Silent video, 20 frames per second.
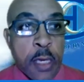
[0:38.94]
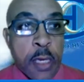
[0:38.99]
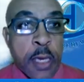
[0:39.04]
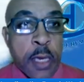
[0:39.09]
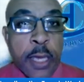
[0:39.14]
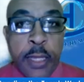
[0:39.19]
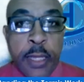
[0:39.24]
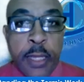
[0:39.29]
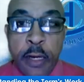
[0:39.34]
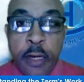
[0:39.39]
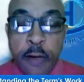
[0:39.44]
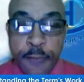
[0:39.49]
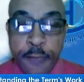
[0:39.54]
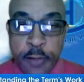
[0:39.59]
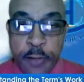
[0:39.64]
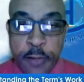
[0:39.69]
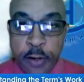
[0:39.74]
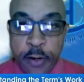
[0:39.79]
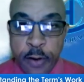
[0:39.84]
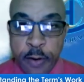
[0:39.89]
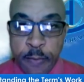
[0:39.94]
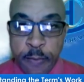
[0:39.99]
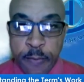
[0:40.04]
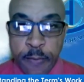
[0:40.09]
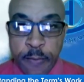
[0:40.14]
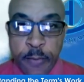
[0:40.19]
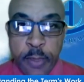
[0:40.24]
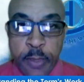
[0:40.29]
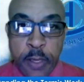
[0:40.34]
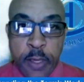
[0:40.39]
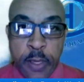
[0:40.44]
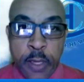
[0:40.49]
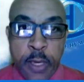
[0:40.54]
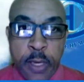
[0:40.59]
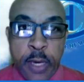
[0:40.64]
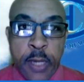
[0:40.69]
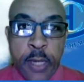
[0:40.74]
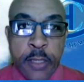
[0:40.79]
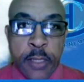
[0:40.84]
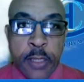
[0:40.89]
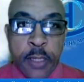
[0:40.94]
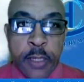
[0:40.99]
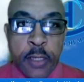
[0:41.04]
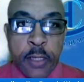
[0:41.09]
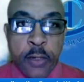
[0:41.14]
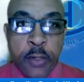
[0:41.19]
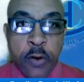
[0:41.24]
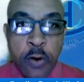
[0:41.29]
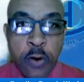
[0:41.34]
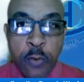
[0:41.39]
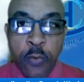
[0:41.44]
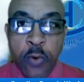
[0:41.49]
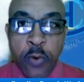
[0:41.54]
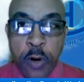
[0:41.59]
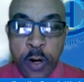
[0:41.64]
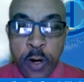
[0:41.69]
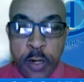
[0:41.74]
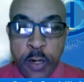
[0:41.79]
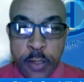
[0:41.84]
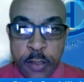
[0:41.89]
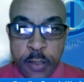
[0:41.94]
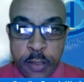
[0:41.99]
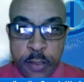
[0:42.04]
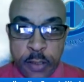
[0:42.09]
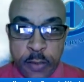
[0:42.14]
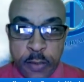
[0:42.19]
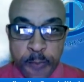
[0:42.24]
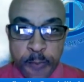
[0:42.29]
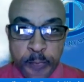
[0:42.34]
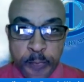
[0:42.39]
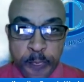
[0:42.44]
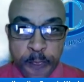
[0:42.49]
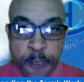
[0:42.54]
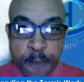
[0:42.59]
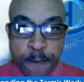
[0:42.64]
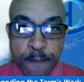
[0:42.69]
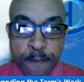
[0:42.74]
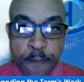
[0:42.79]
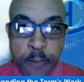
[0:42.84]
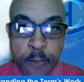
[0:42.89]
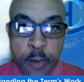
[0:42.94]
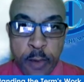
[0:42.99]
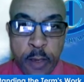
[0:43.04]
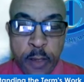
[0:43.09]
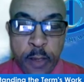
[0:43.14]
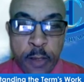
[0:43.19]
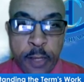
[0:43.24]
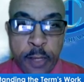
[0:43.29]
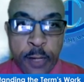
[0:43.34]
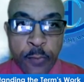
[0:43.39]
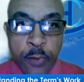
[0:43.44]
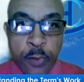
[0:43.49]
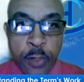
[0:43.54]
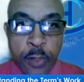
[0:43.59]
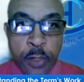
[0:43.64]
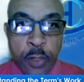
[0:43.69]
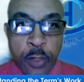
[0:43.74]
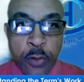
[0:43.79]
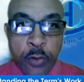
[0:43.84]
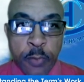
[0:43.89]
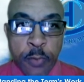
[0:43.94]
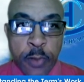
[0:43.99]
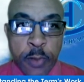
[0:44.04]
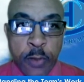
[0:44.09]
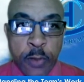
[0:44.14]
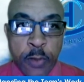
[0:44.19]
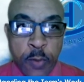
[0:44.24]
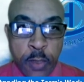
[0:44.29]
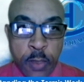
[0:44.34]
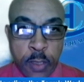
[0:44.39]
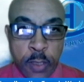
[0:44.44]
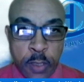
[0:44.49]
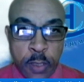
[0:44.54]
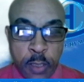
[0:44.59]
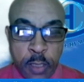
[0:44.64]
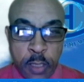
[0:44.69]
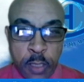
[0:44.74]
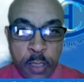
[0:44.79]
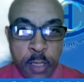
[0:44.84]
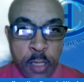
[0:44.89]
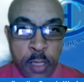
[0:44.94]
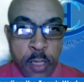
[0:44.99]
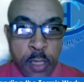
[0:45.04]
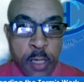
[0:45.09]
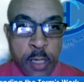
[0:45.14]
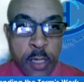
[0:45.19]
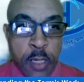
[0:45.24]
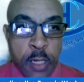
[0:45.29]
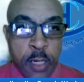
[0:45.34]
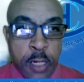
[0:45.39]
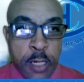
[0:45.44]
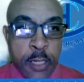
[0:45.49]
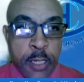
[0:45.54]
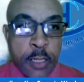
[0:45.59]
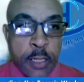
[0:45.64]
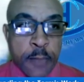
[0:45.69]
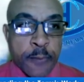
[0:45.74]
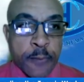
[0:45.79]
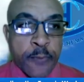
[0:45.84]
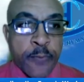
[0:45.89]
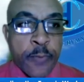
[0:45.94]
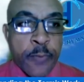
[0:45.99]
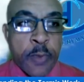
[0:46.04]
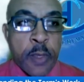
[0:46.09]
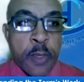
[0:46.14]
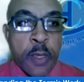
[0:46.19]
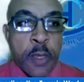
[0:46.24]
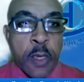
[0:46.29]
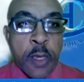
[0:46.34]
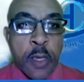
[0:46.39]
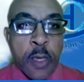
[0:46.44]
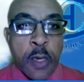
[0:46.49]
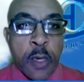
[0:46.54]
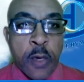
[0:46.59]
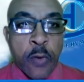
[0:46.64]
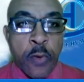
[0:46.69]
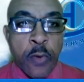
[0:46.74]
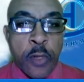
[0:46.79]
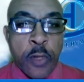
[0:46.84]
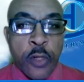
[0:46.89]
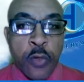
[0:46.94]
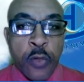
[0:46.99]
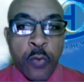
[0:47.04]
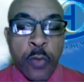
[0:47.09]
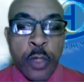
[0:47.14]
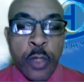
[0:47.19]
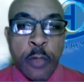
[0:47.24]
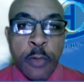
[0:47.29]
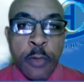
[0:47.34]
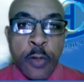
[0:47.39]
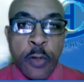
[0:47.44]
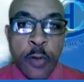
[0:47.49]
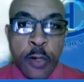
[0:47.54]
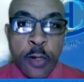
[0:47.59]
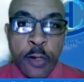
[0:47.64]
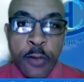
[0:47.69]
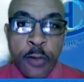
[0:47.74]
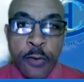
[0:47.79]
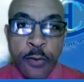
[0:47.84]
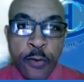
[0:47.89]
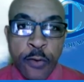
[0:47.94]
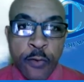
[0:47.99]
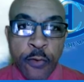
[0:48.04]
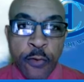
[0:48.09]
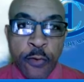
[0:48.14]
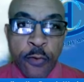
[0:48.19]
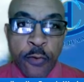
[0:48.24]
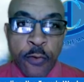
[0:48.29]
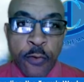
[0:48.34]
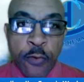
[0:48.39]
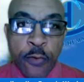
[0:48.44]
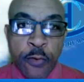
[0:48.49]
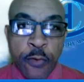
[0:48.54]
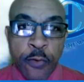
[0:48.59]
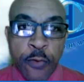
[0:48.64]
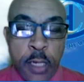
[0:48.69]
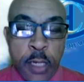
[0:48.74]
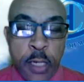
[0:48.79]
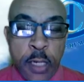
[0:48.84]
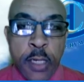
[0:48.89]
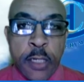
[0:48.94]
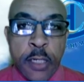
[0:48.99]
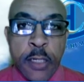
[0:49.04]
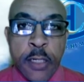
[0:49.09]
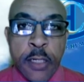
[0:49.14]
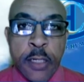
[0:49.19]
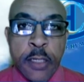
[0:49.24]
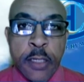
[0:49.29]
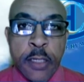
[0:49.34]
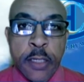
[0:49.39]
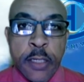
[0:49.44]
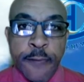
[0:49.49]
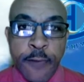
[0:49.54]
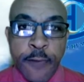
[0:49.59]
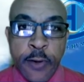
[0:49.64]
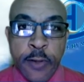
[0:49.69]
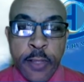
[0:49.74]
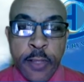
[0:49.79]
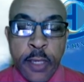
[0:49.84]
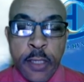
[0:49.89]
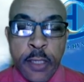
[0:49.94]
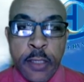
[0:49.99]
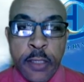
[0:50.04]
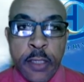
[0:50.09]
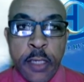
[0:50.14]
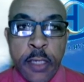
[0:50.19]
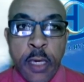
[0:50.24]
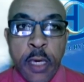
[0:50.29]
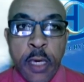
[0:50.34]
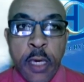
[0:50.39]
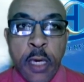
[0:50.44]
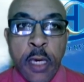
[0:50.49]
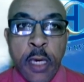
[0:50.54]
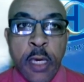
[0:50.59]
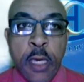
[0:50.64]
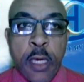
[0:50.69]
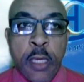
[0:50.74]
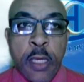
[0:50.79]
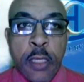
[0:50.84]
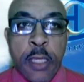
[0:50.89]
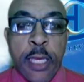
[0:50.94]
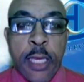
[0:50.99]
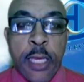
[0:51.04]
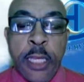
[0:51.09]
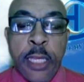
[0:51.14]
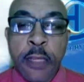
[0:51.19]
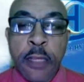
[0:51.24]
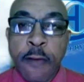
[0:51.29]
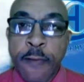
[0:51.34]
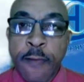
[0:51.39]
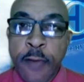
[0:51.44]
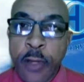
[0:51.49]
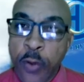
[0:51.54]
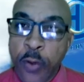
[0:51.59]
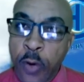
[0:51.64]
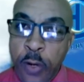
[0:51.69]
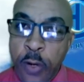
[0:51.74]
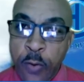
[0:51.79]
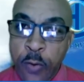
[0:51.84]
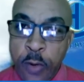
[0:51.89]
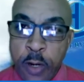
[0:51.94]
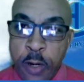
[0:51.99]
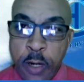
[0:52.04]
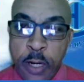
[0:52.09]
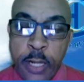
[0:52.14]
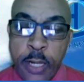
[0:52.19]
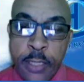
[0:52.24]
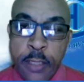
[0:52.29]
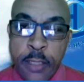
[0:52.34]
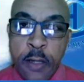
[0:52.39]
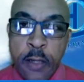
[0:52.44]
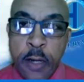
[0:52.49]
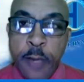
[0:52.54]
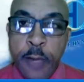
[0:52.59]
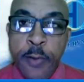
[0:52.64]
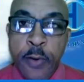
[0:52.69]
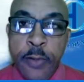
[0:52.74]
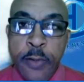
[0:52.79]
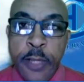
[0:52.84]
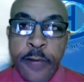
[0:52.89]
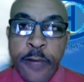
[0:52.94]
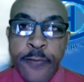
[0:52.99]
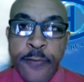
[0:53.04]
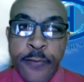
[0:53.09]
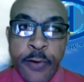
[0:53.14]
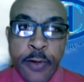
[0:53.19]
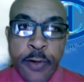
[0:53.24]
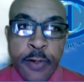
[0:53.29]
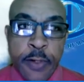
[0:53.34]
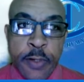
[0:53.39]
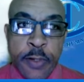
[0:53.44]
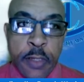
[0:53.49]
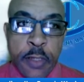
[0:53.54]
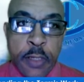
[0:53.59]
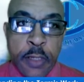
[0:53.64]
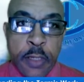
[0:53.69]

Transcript: ending of the term and the term work that we should be doing. Right? We should be doing three different things. The individual work, let's talk about that first.